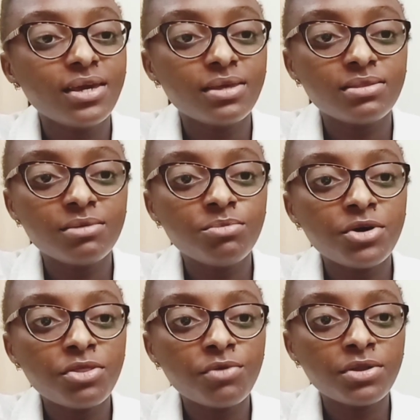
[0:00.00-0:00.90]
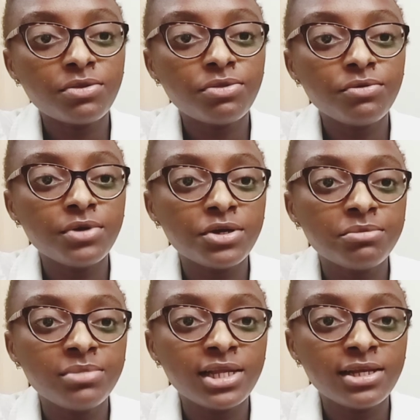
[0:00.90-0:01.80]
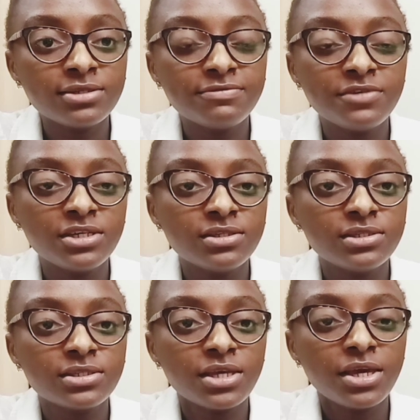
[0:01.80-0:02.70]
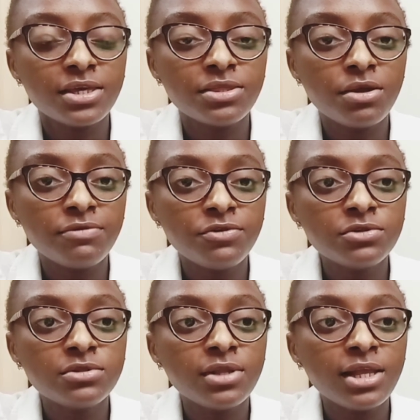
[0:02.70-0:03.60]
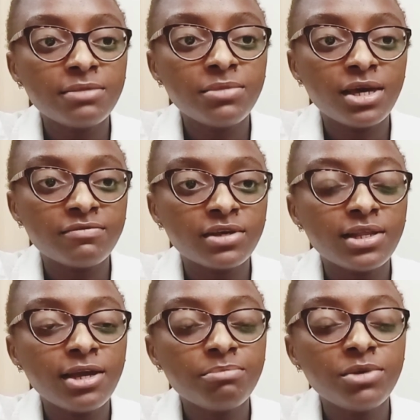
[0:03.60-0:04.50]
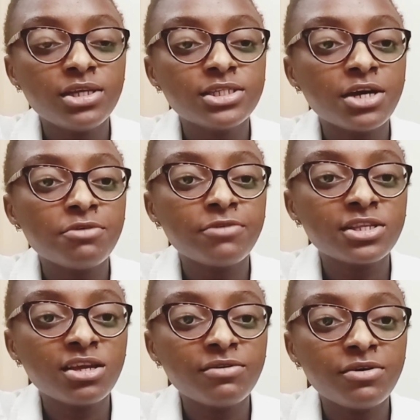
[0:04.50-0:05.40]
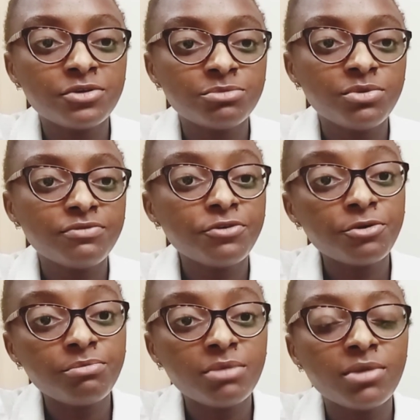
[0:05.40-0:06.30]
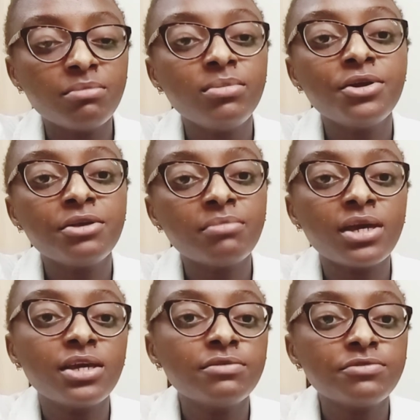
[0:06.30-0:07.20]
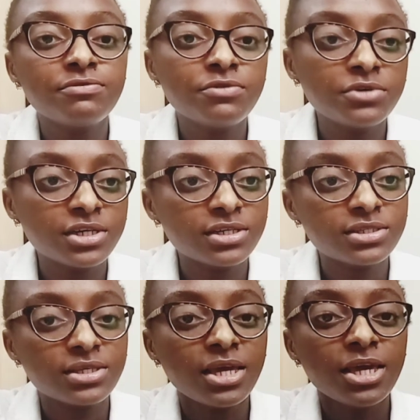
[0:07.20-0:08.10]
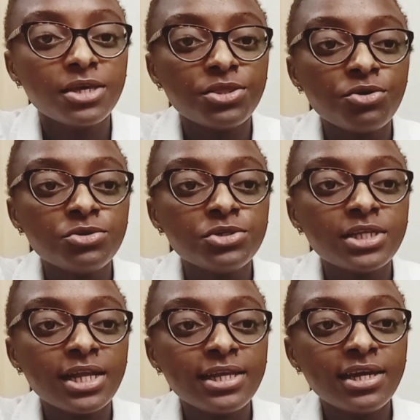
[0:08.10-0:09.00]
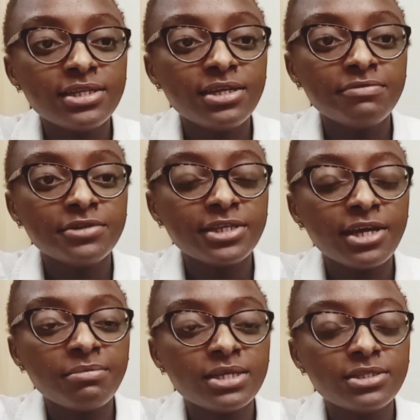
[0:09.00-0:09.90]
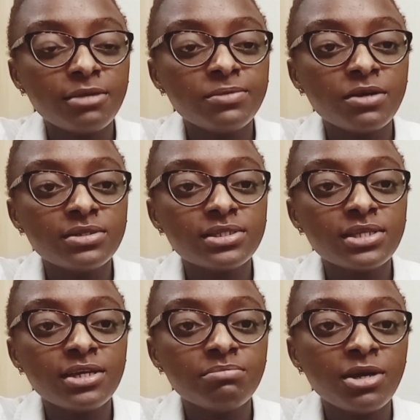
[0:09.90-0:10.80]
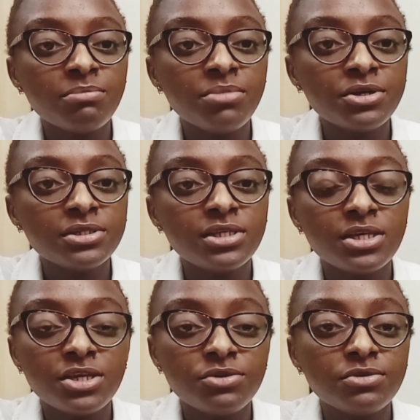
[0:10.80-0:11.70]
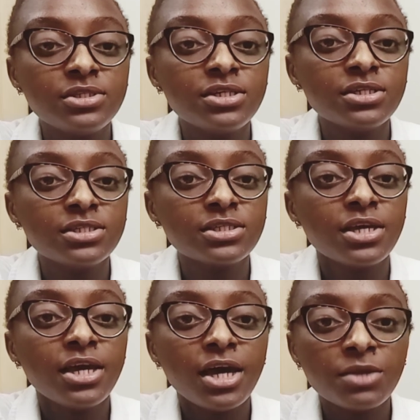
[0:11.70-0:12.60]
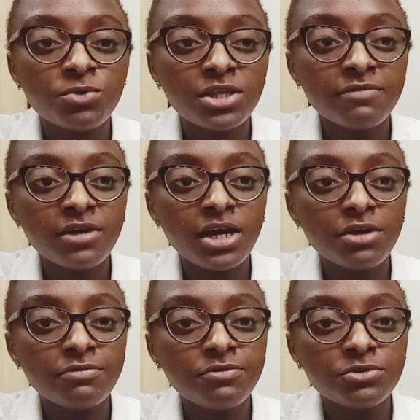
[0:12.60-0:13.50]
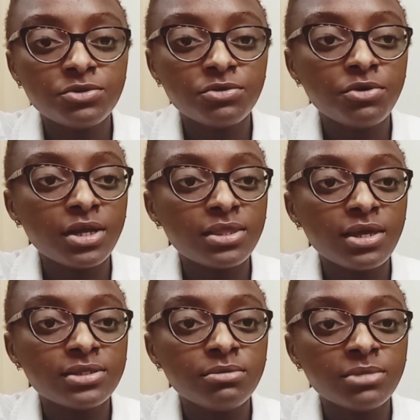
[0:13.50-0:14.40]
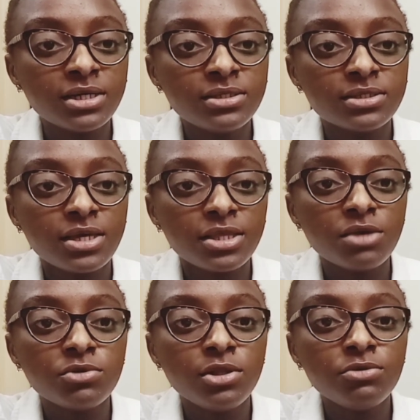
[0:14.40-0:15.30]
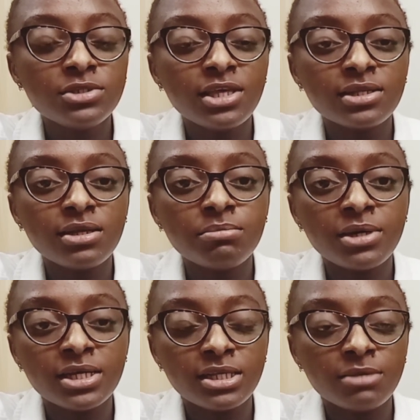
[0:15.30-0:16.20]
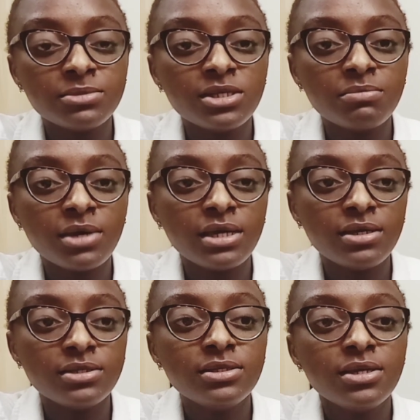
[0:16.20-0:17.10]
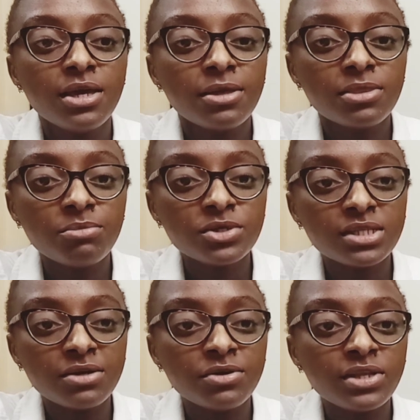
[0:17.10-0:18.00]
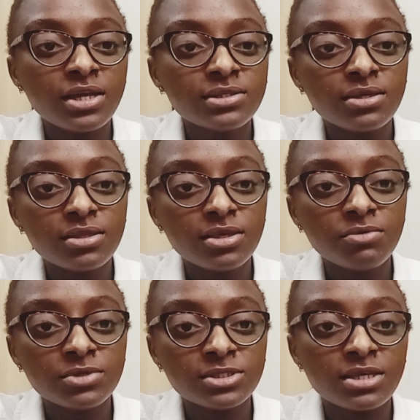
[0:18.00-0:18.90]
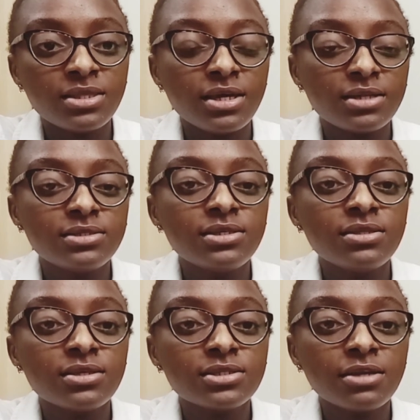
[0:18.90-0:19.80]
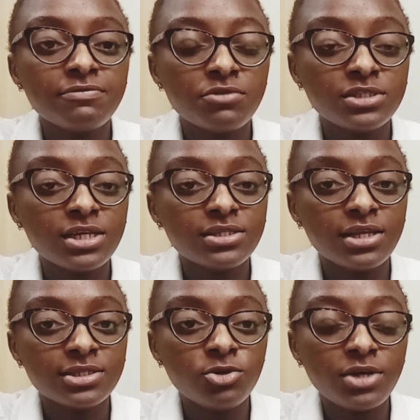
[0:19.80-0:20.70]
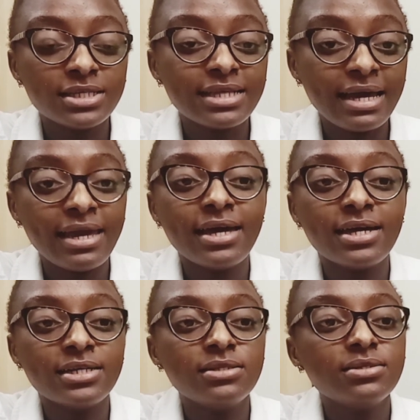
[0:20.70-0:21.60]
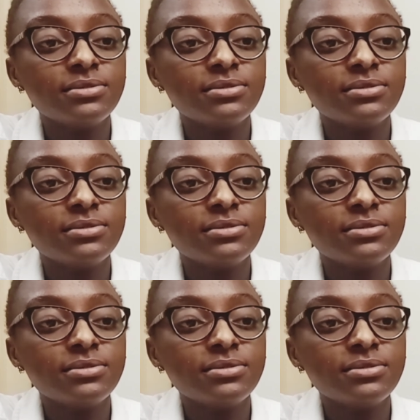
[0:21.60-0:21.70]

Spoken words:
They both went through a rebellious phase. They refused to let me have a clear picture of whatever was before me by blurring my every focus. They would retaliate every time I stepped outside by bursting into tears, and whenever I refused to grant their demands, they would lose their temper and upset my head. The most agonizing thing was that they had seen the sun for just as long as I had.